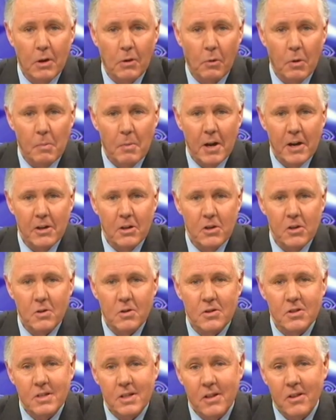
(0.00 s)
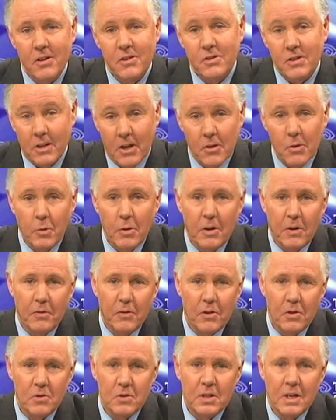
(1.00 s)
A reminder, you can see this and other
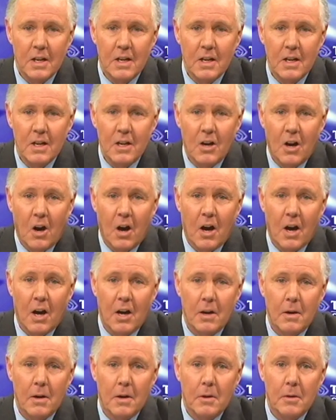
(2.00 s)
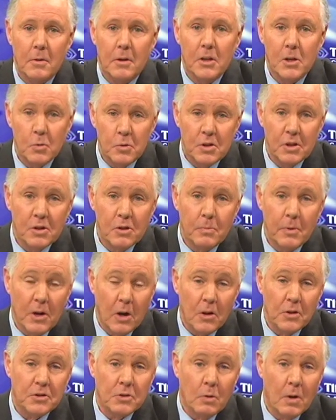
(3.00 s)
interviews on YouTube and
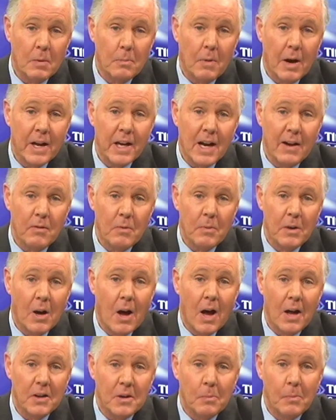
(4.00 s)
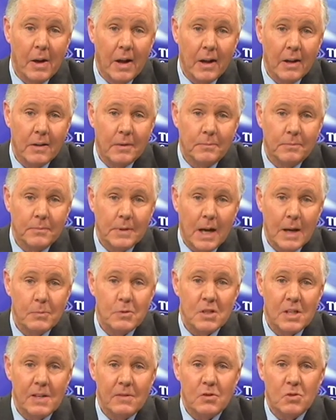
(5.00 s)
also on My Government On Demand. I'm
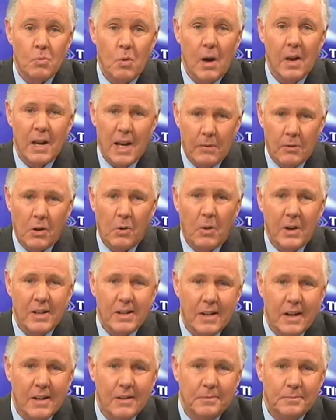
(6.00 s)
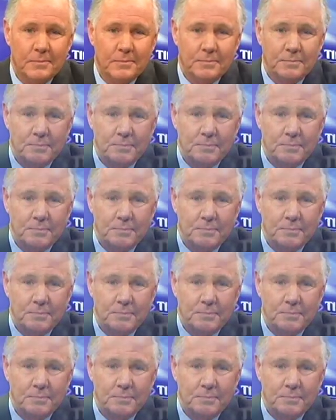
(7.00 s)
Steve Swatt. Have a great day.